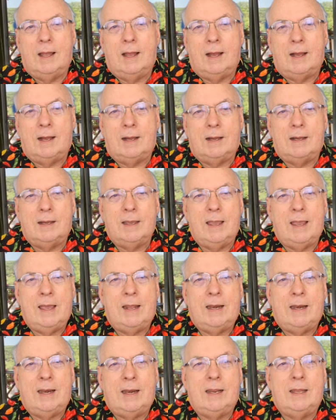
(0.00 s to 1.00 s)

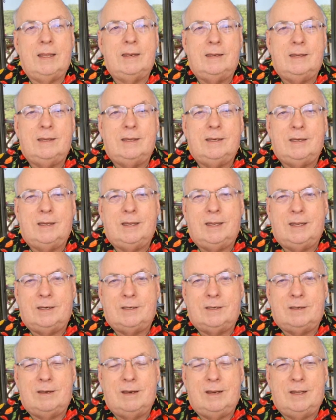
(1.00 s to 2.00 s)
and
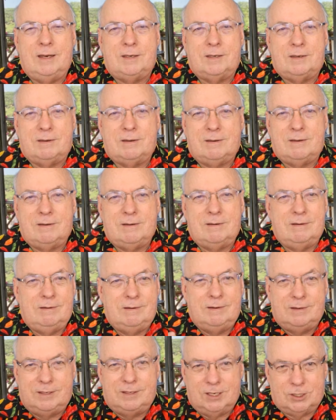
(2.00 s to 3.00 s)
it
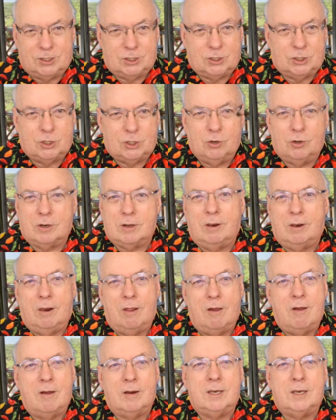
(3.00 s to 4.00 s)
just took a
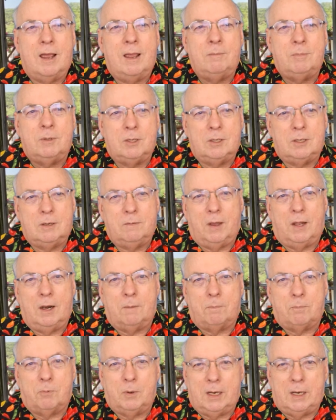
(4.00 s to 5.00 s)
long time to
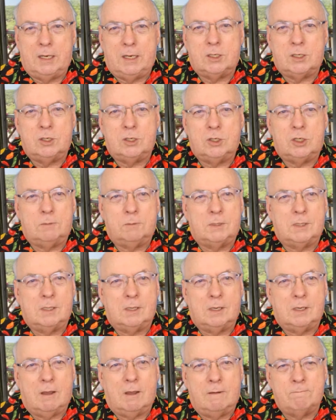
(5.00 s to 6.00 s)
develop relationships in
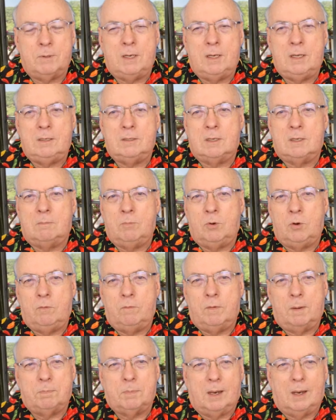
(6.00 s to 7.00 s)
companies and move
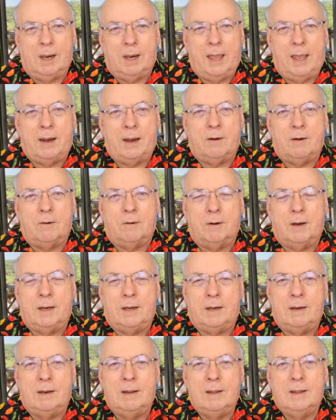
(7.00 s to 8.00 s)
up the ladder,
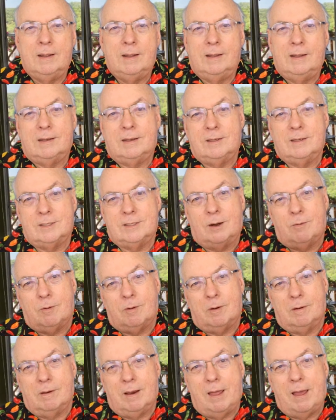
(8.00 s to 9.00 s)
and because there were
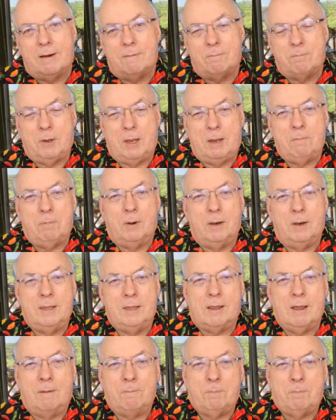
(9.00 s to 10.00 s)
a lot of people in the
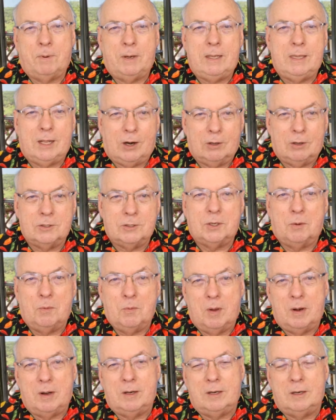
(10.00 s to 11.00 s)
company that also
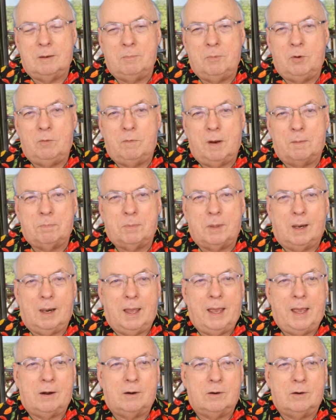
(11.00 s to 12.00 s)
wanted to move up the
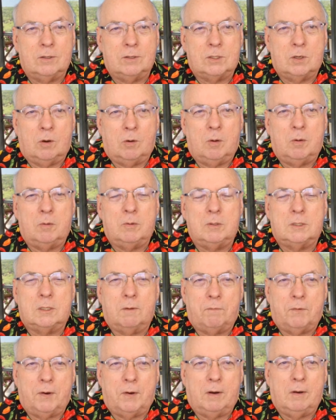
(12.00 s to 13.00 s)
ladder, so it was a
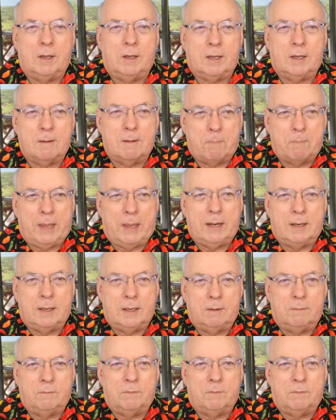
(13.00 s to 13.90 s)
fairly competitive